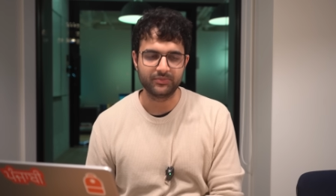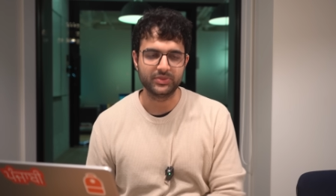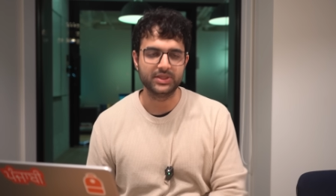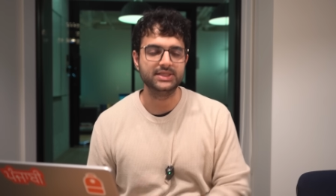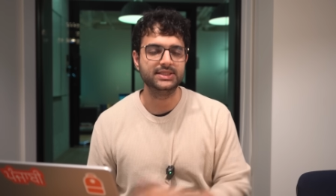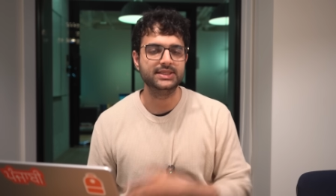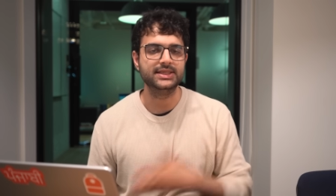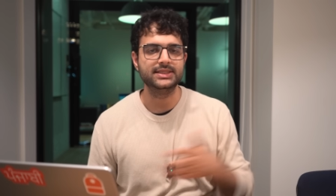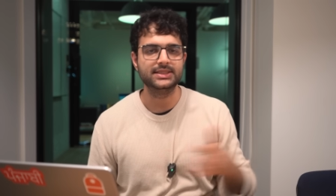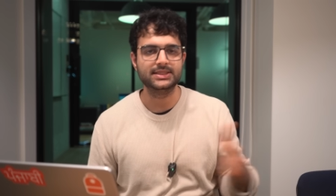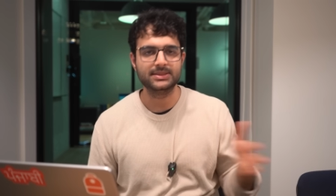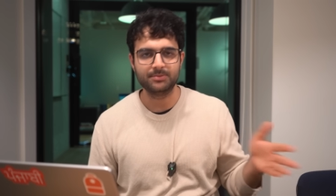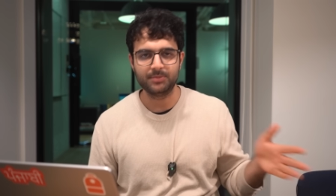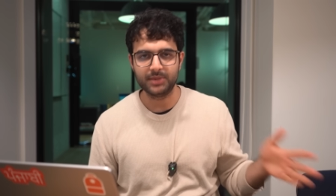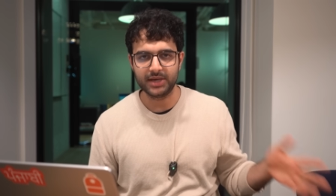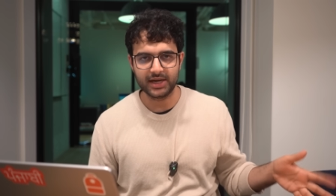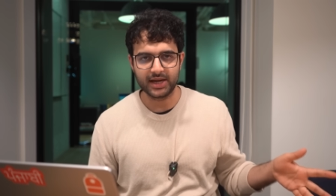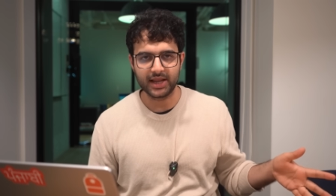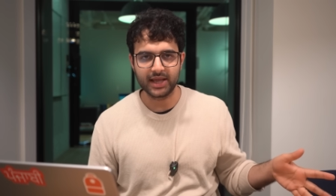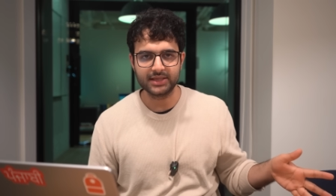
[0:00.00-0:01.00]
This is
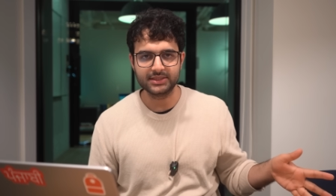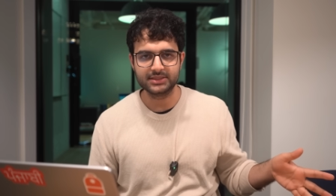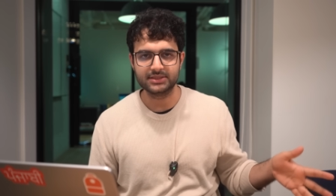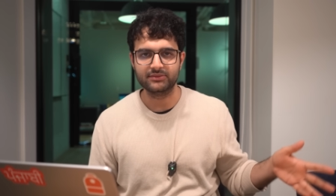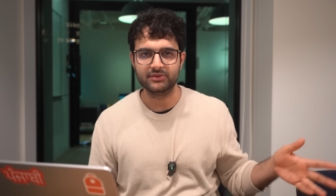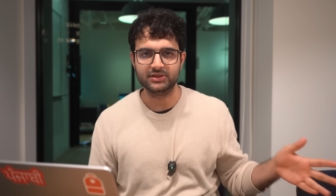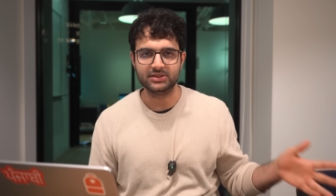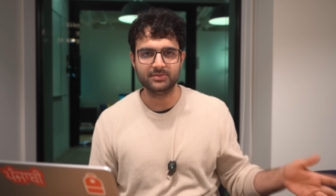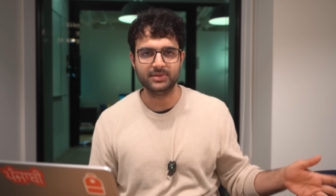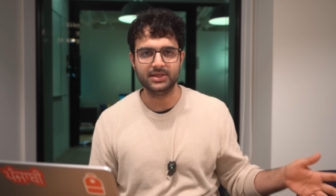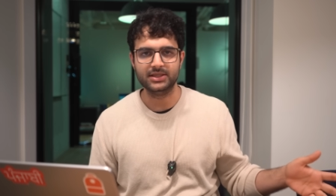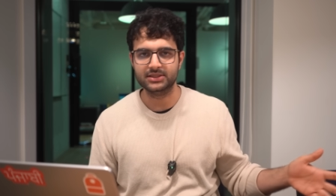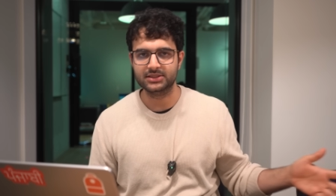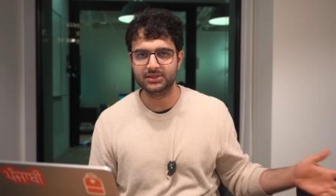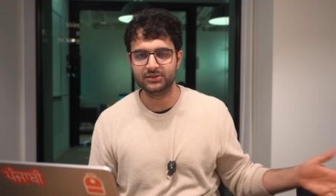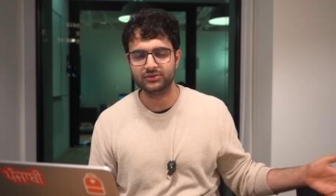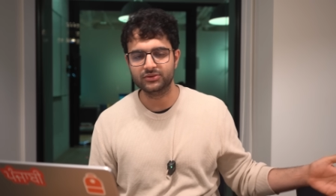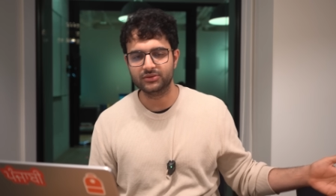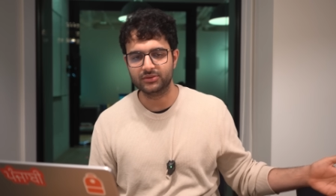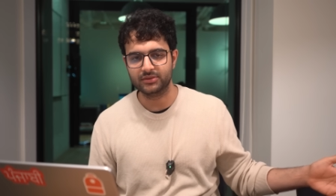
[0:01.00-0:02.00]
pre-tax, which
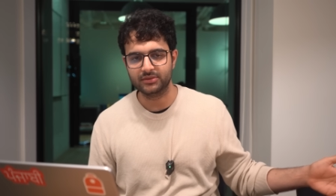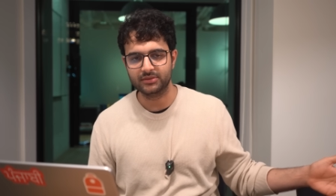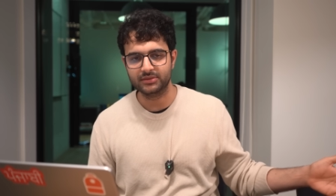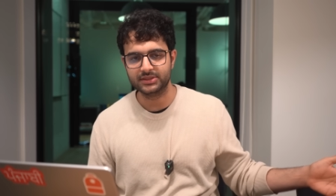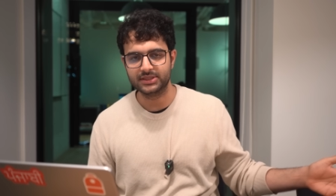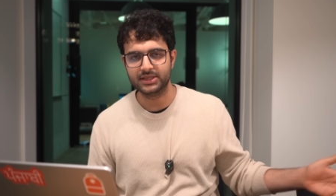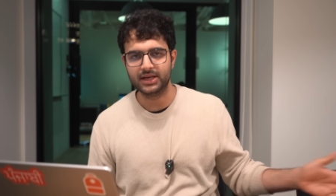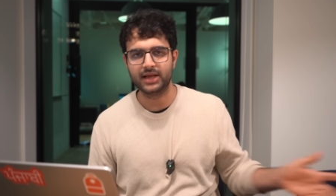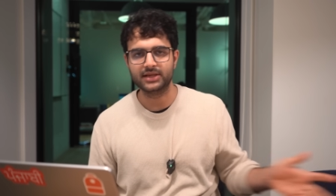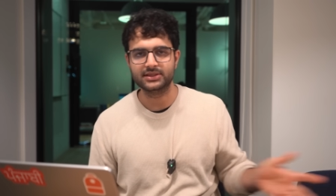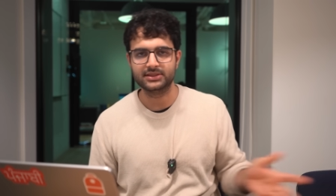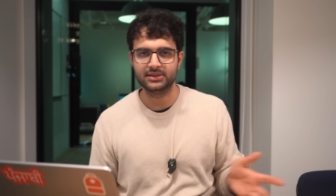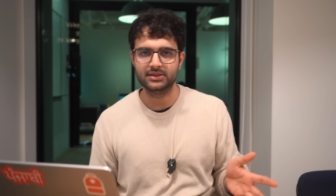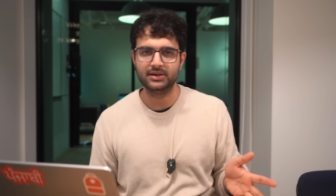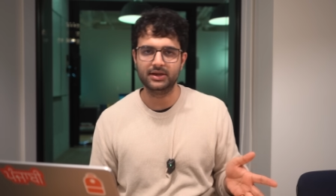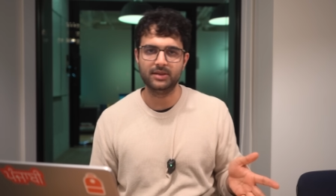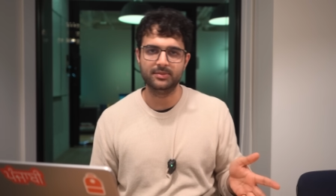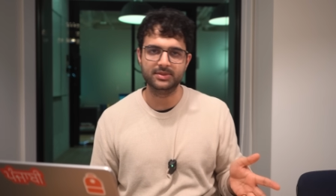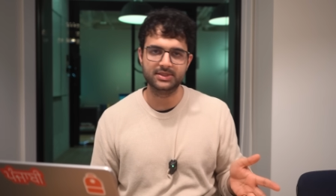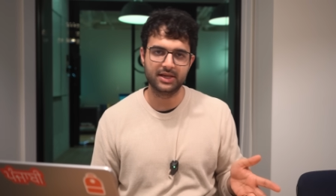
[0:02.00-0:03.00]
means you should slash
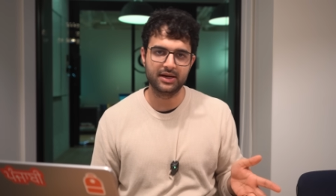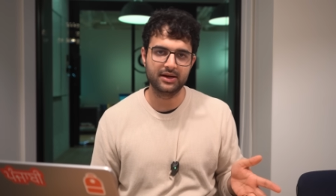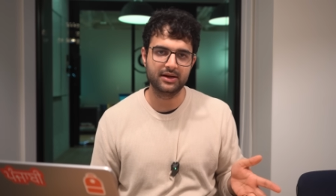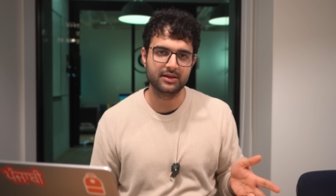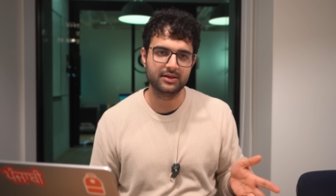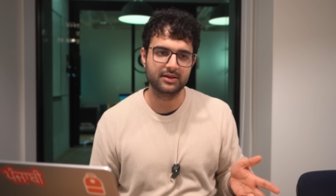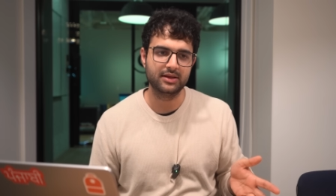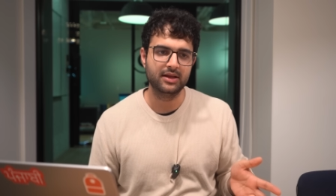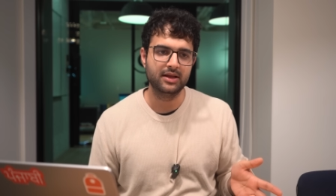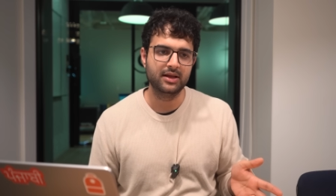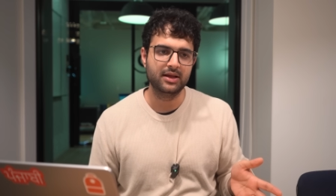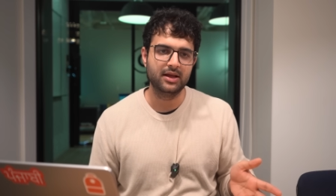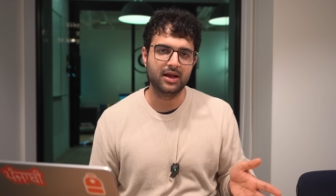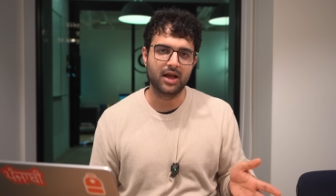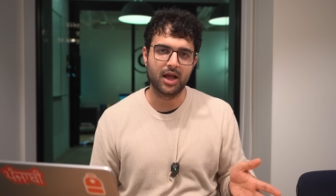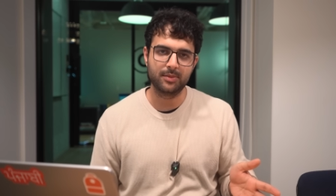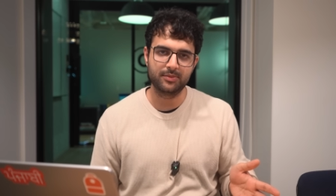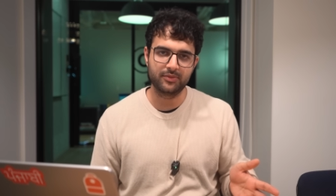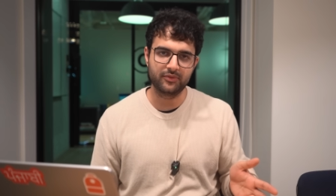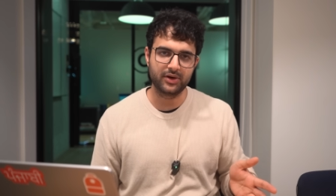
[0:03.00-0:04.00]
30%
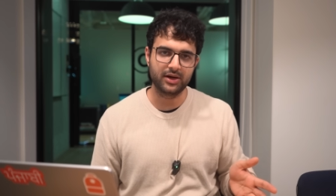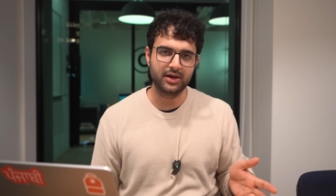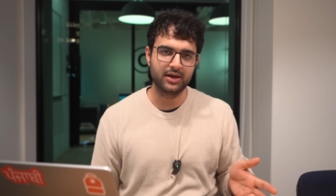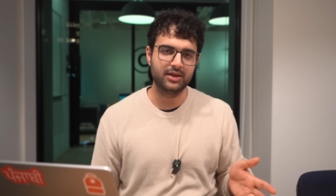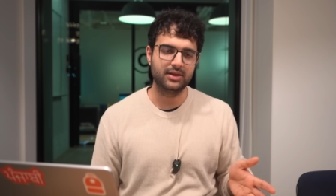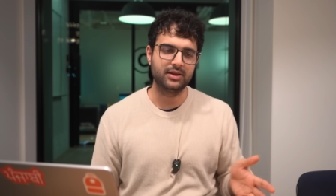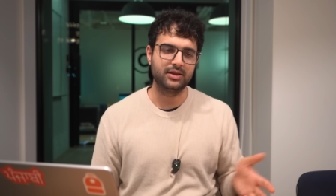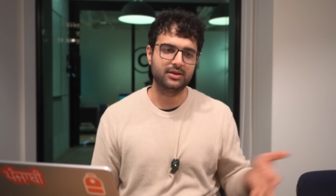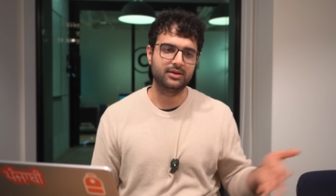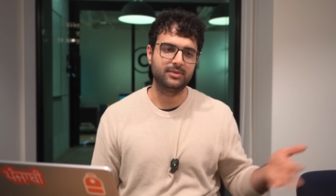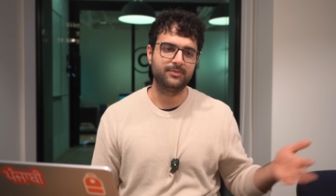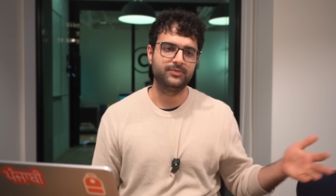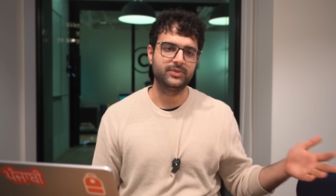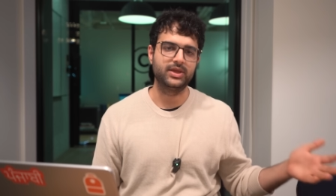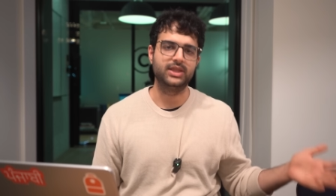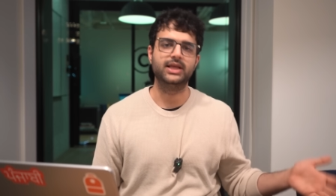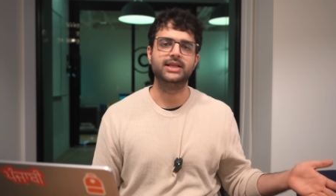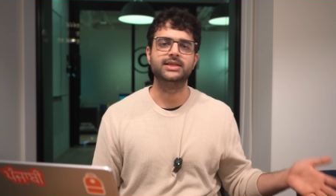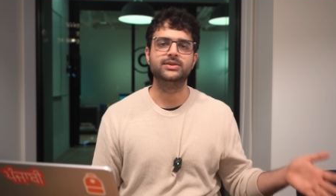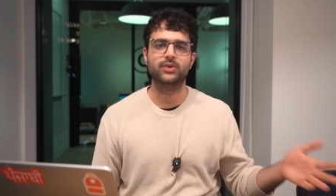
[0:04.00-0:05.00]
upfront, uh,
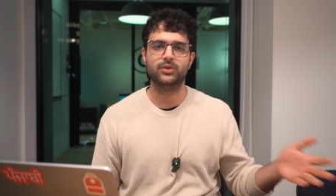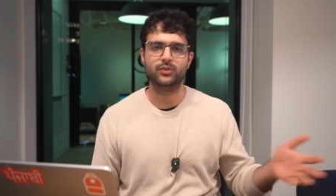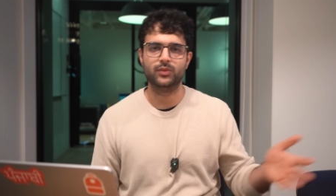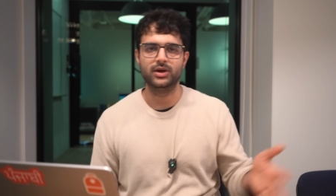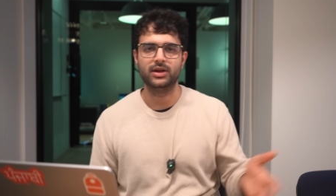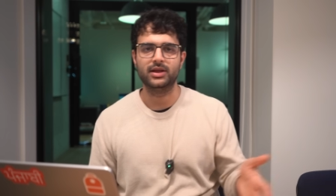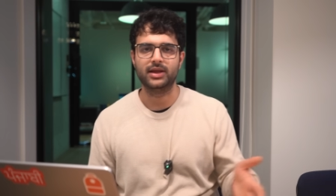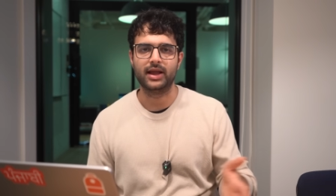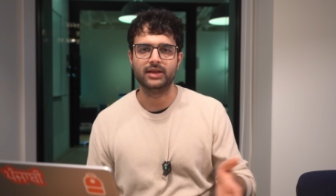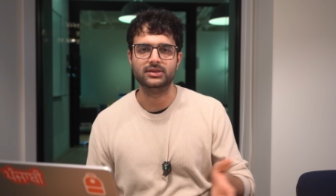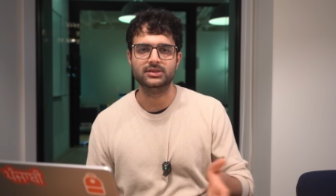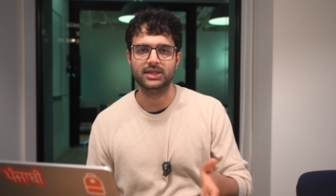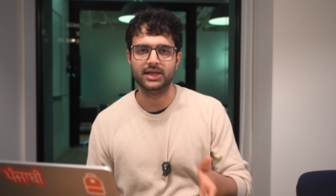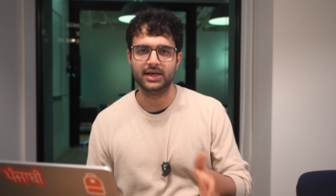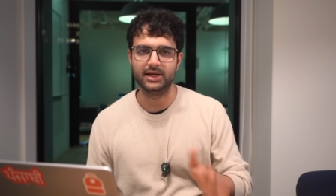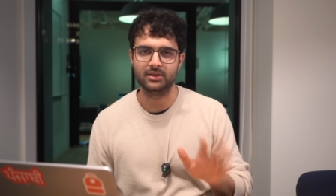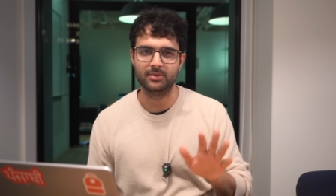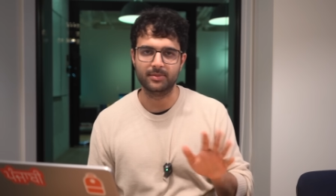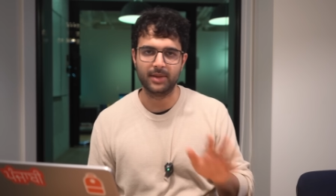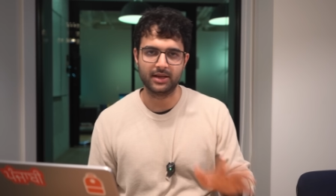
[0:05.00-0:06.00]
and that's what would actually
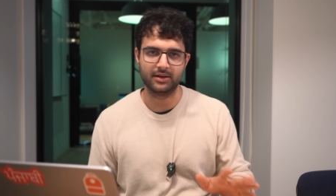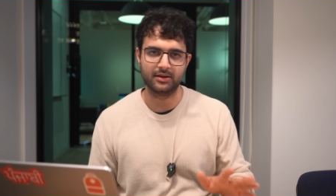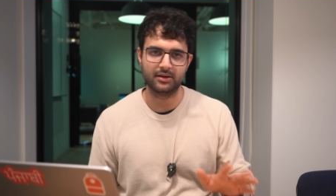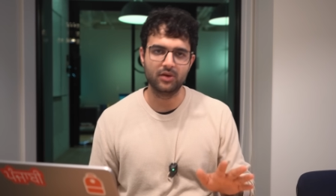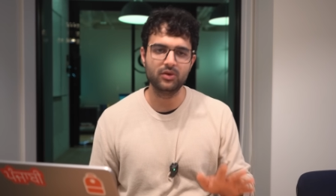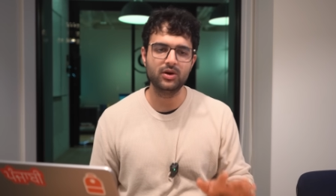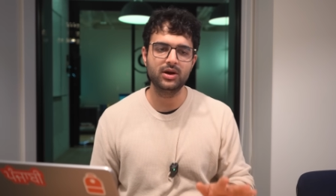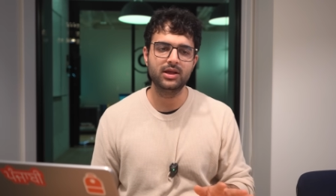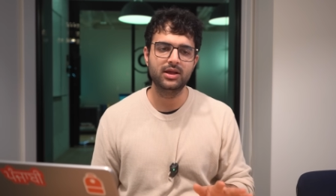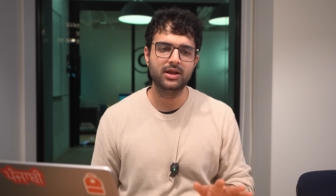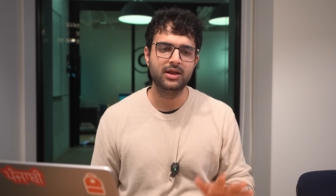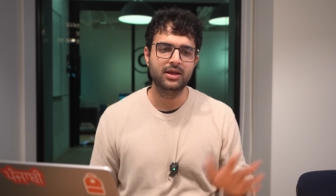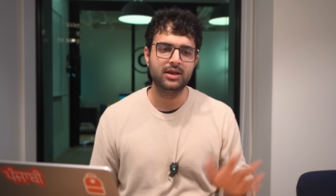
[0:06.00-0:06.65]
hit the bank account,